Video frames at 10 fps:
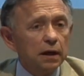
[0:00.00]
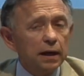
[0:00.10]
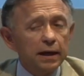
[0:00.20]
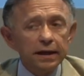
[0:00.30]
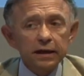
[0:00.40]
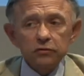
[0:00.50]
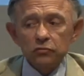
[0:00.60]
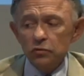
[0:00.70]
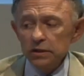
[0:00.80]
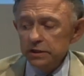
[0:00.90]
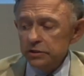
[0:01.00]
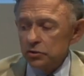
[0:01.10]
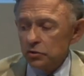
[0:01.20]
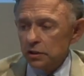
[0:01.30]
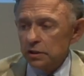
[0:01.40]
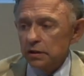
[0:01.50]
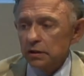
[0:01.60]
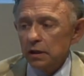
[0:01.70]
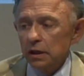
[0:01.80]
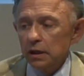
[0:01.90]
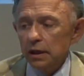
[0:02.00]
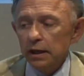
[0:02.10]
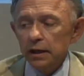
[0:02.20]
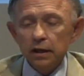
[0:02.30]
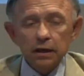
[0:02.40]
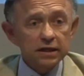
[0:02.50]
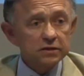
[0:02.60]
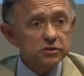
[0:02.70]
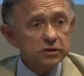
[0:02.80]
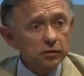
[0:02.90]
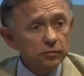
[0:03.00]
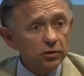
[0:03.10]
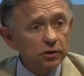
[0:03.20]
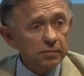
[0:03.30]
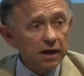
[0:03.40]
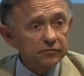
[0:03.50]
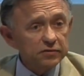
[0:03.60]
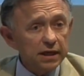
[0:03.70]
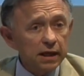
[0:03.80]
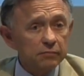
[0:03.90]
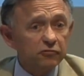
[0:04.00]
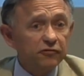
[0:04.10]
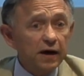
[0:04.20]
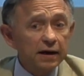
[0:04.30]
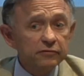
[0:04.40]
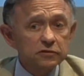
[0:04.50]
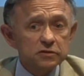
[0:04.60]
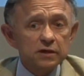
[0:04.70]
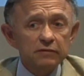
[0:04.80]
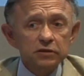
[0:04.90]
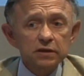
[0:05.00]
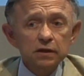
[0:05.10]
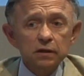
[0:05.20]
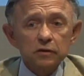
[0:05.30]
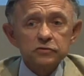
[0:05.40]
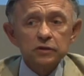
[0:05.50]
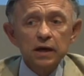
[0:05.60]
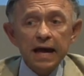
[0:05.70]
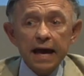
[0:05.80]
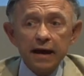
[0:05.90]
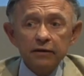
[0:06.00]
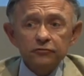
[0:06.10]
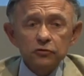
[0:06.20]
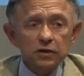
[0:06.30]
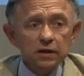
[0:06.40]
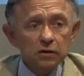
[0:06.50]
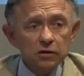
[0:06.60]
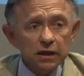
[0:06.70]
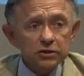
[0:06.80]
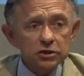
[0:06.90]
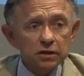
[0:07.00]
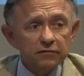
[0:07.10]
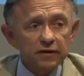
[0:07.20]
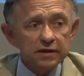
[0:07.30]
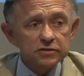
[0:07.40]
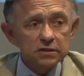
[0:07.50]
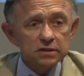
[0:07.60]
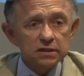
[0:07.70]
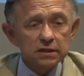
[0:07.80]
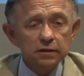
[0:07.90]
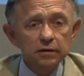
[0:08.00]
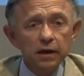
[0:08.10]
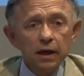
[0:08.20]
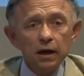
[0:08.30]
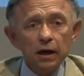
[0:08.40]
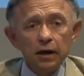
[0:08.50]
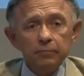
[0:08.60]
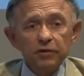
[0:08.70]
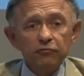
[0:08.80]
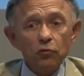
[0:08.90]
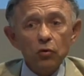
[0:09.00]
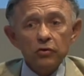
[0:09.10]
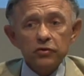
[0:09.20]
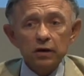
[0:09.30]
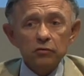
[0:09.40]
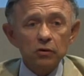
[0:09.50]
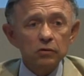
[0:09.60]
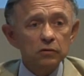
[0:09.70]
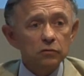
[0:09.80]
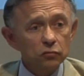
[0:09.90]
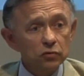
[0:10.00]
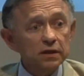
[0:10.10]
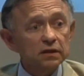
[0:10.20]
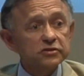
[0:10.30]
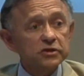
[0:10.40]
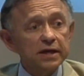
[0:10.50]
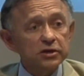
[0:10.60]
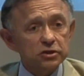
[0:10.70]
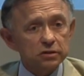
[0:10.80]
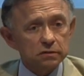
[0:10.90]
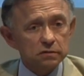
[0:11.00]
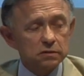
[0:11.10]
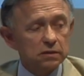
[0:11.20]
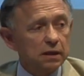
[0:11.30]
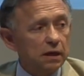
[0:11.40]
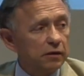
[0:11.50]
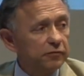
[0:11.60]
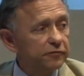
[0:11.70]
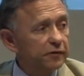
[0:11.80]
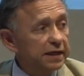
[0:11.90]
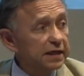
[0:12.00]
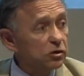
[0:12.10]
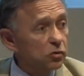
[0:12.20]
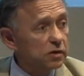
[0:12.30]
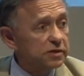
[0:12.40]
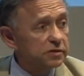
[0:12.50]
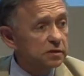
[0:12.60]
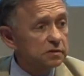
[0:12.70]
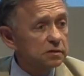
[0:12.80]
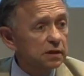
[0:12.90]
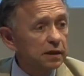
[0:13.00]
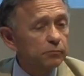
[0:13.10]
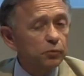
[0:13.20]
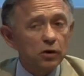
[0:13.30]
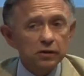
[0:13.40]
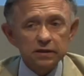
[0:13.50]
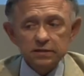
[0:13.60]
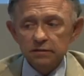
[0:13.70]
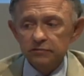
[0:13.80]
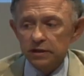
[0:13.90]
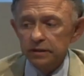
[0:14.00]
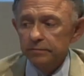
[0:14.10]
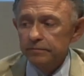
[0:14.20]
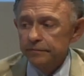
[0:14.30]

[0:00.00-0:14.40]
Uh, it really took uh, a considerable amount of time, five to seven years after the introduction of ICT, uh, before there were realizations of increases in productivity.